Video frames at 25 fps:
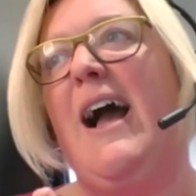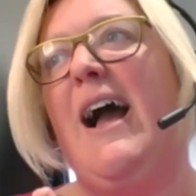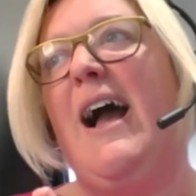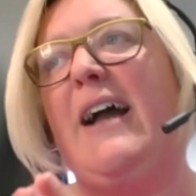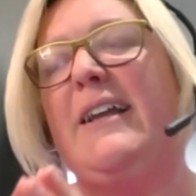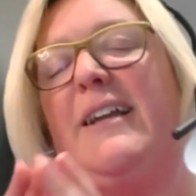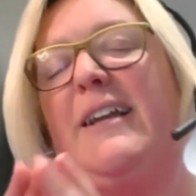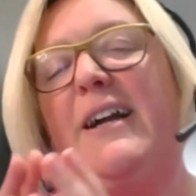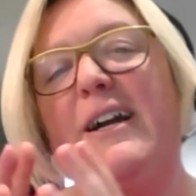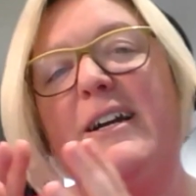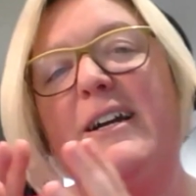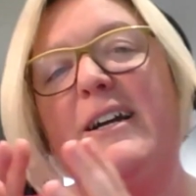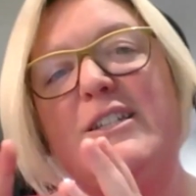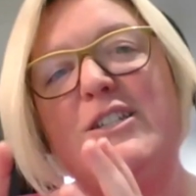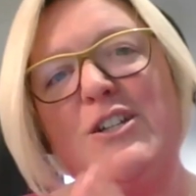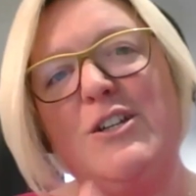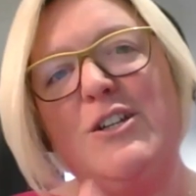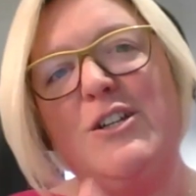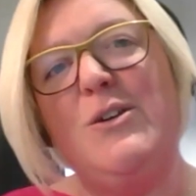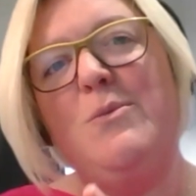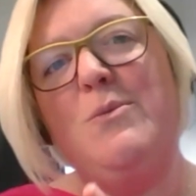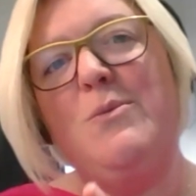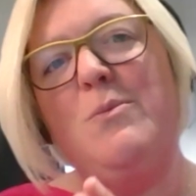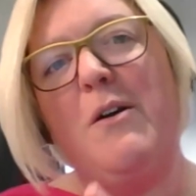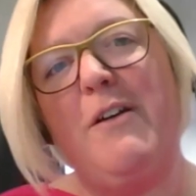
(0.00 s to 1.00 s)
And I
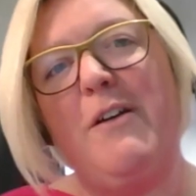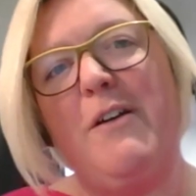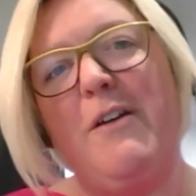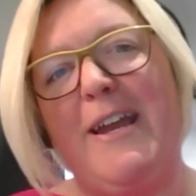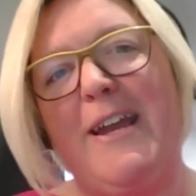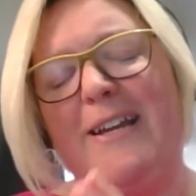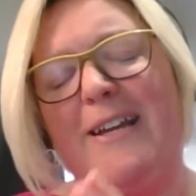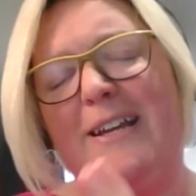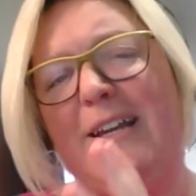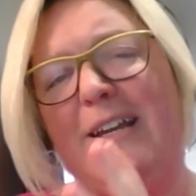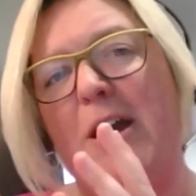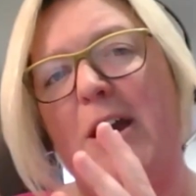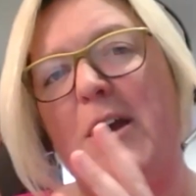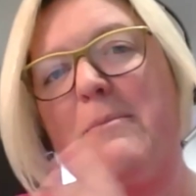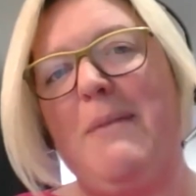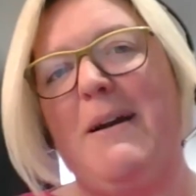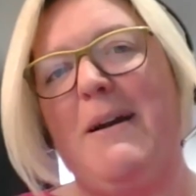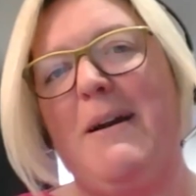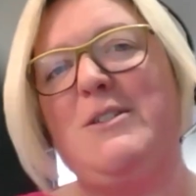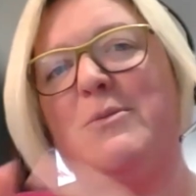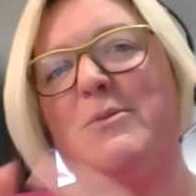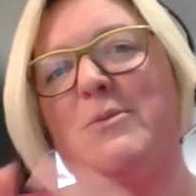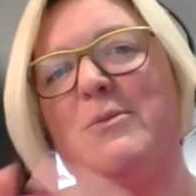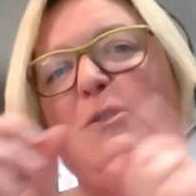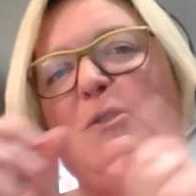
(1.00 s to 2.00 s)
do worry, going
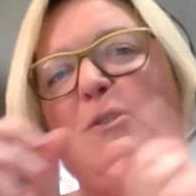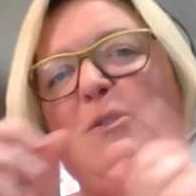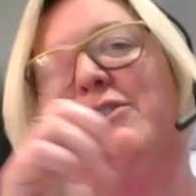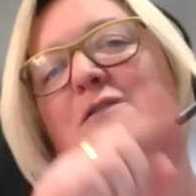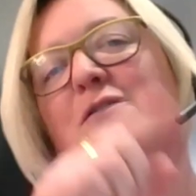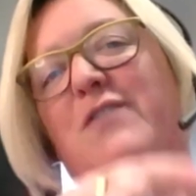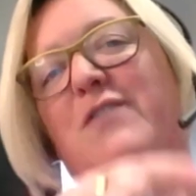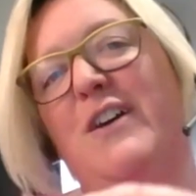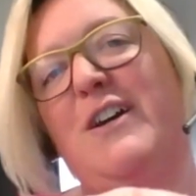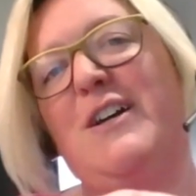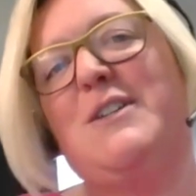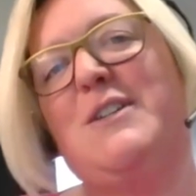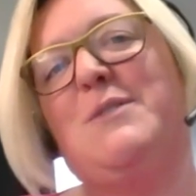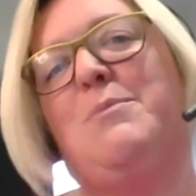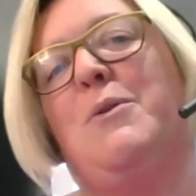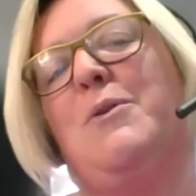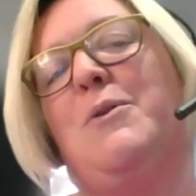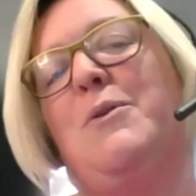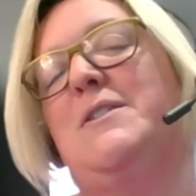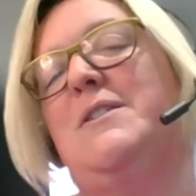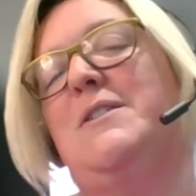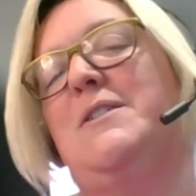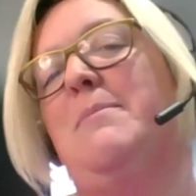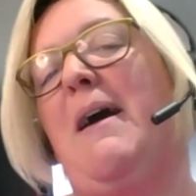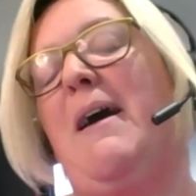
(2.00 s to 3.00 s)
back to one of your first
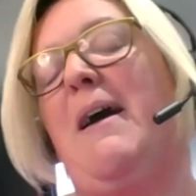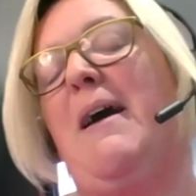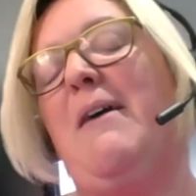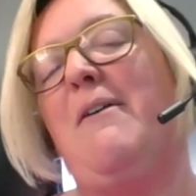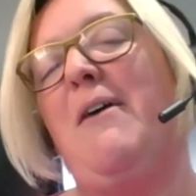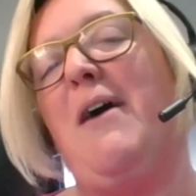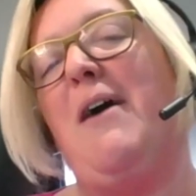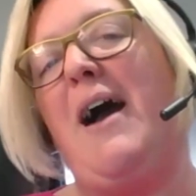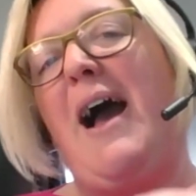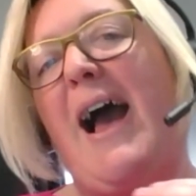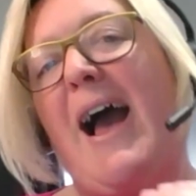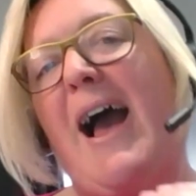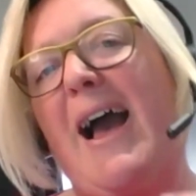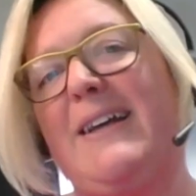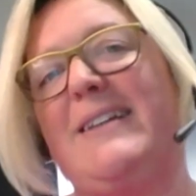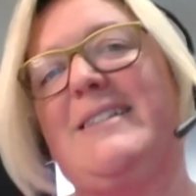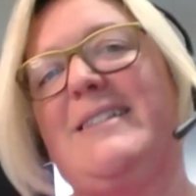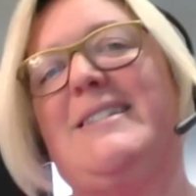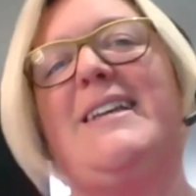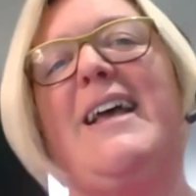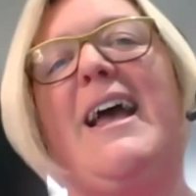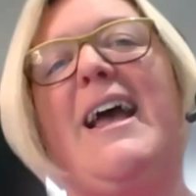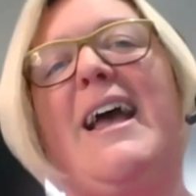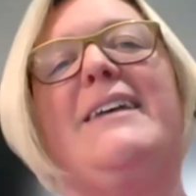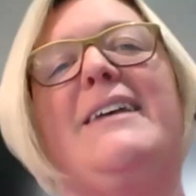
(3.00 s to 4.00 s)
points about
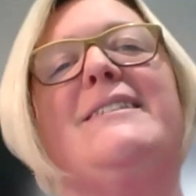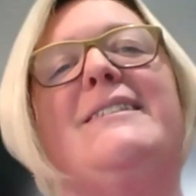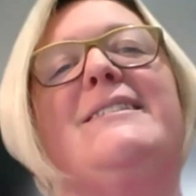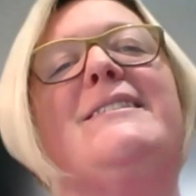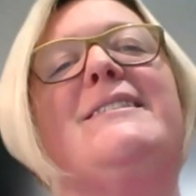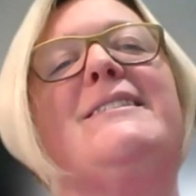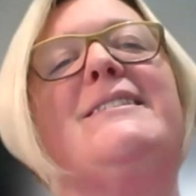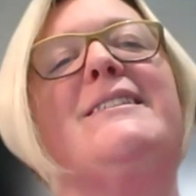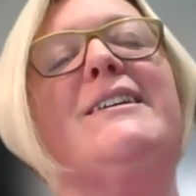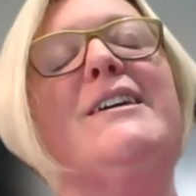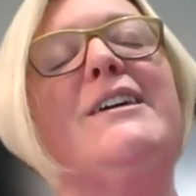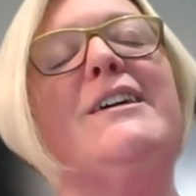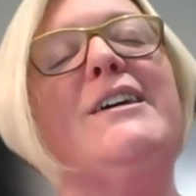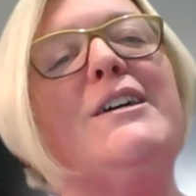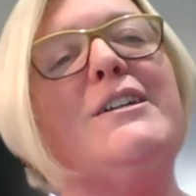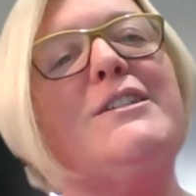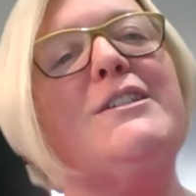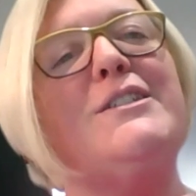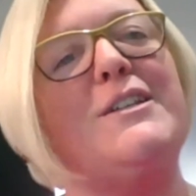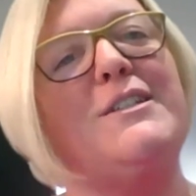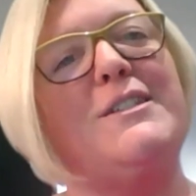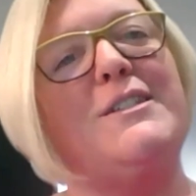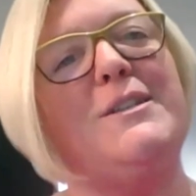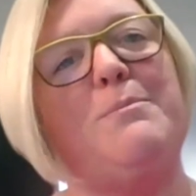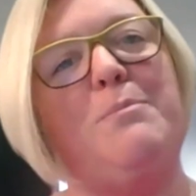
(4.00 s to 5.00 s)
access
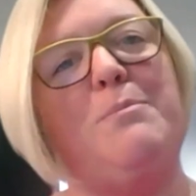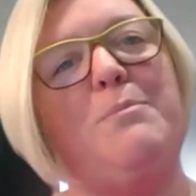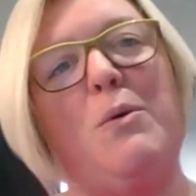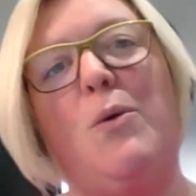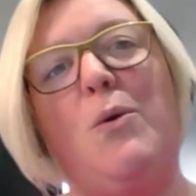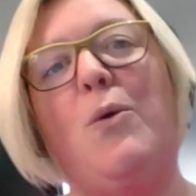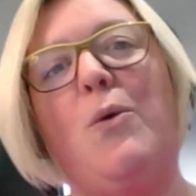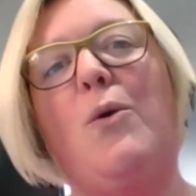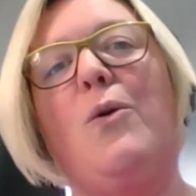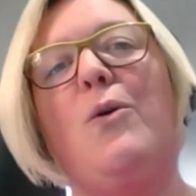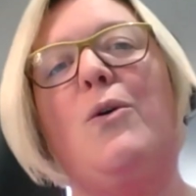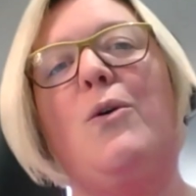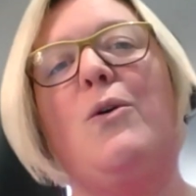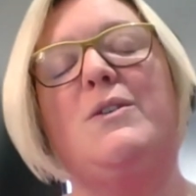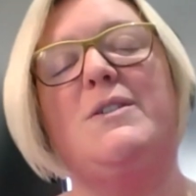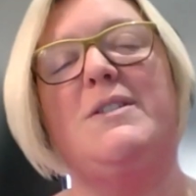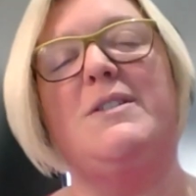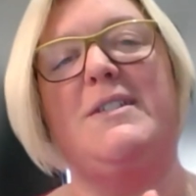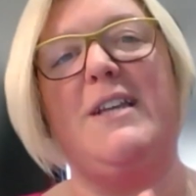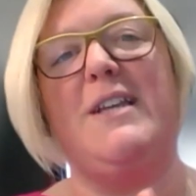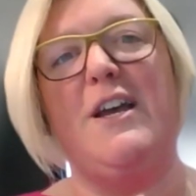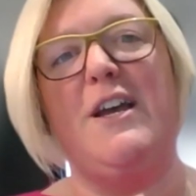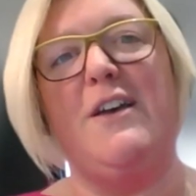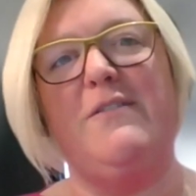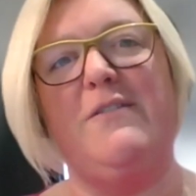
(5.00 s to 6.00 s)
to support
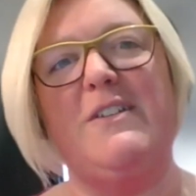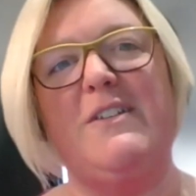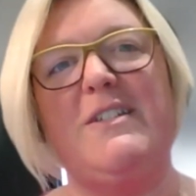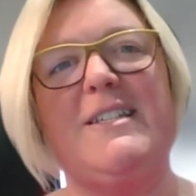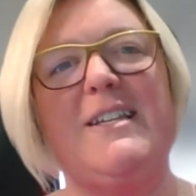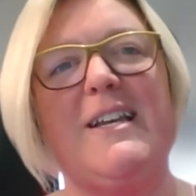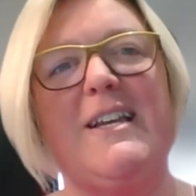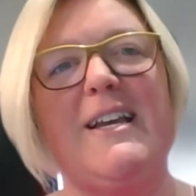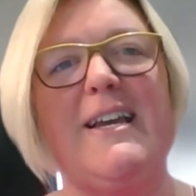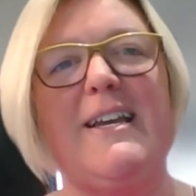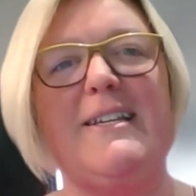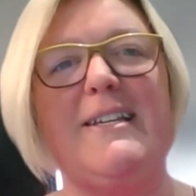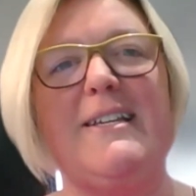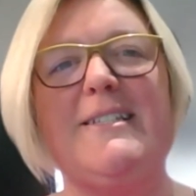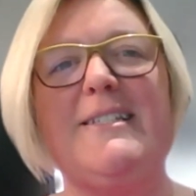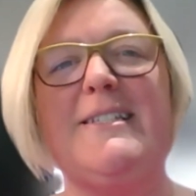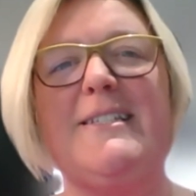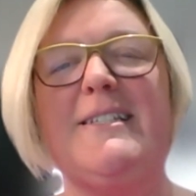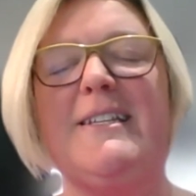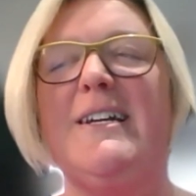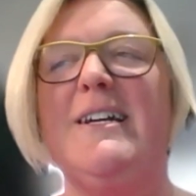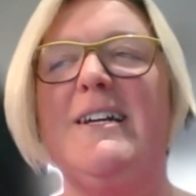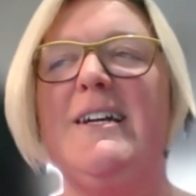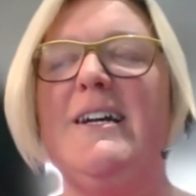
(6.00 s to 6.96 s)
services,